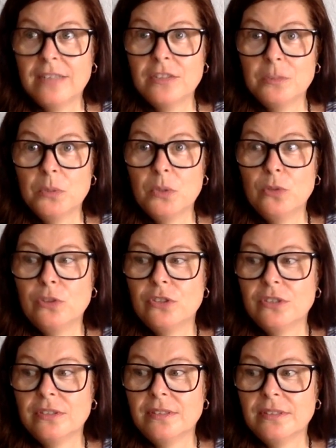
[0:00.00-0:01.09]
that is the
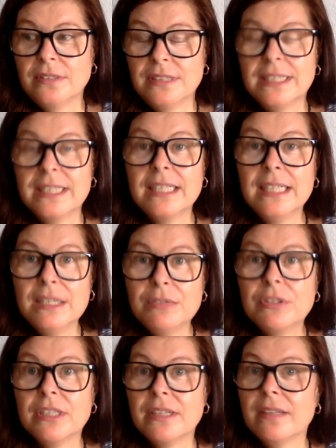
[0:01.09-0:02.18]
most
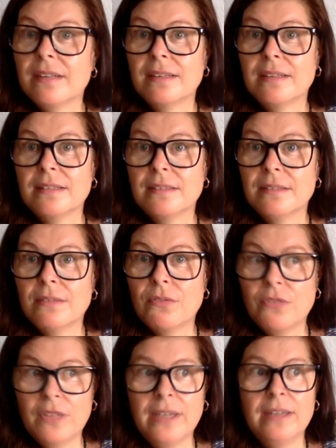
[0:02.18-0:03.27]
significant
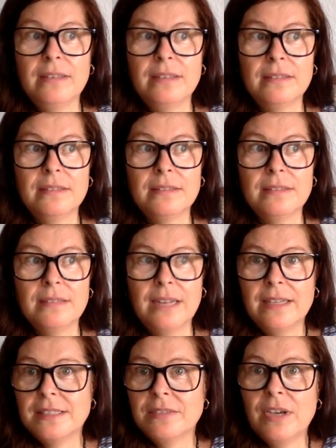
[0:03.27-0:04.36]
thing
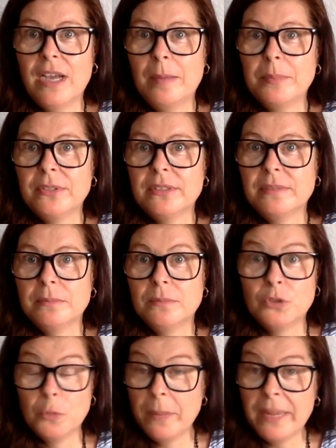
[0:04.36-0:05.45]
that has ever happened
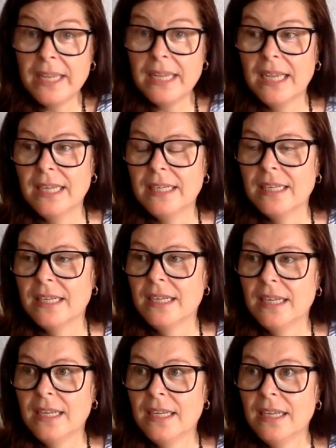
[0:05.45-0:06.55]
to me, and
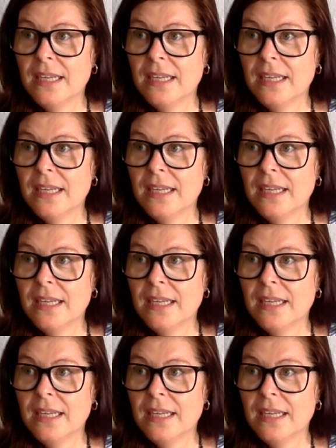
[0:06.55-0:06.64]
